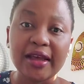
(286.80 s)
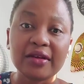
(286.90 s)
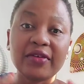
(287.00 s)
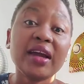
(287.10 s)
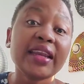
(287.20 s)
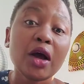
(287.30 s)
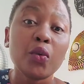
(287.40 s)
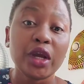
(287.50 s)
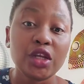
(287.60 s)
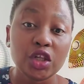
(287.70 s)
Find out
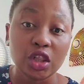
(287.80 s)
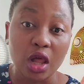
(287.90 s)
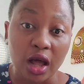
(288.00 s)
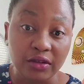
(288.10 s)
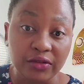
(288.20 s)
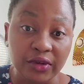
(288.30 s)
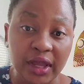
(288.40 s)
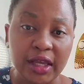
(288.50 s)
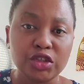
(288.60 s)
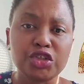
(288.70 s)
what you love.
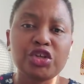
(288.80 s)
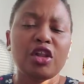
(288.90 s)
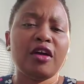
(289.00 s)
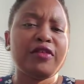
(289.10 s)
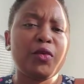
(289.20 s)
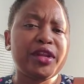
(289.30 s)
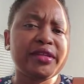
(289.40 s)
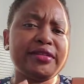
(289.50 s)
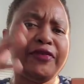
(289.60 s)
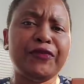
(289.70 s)
Do you love it when
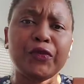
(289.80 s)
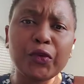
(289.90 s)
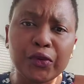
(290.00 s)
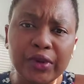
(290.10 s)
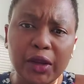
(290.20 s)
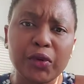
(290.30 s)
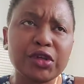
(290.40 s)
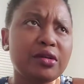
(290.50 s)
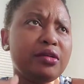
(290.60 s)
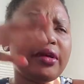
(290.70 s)
it's full, like
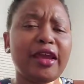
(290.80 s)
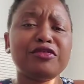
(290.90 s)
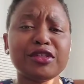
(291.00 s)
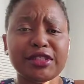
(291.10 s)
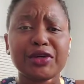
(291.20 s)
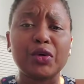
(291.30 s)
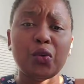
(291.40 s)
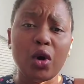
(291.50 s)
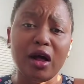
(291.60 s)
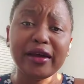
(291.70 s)
when every single
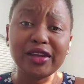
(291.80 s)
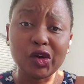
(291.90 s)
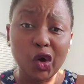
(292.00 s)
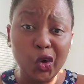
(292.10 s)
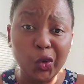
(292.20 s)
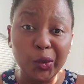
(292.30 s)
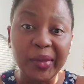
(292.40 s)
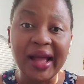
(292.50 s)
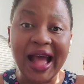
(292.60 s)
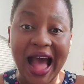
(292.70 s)
wall in your home
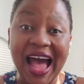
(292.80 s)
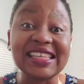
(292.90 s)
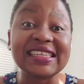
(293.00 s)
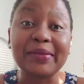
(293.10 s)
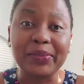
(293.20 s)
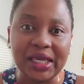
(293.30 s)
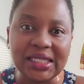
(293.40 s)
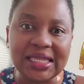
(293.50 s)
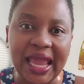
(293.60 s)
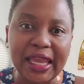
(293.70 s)
has a
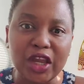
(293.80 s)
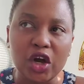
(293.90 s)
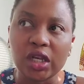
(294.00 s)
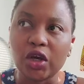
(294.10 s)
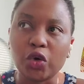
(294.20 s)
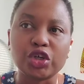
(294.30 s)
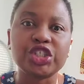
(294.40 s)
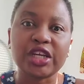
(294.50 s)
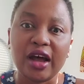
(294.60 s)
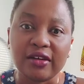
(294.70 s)
piece hanging on it or
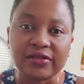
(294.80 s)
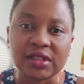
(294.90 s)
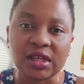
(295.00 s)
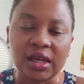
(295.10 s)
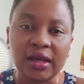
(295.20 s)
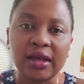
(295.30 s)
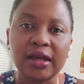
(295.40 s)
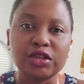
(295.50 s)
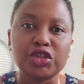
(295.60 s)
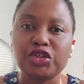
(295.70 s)
shelves?
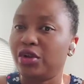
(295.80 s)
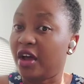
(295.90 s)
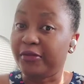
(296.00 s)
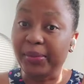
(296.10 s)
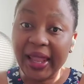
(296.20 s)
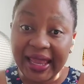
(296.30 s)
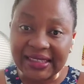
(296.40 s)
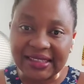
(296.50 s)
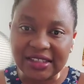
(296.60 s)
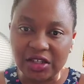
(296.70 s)
Do you love plants?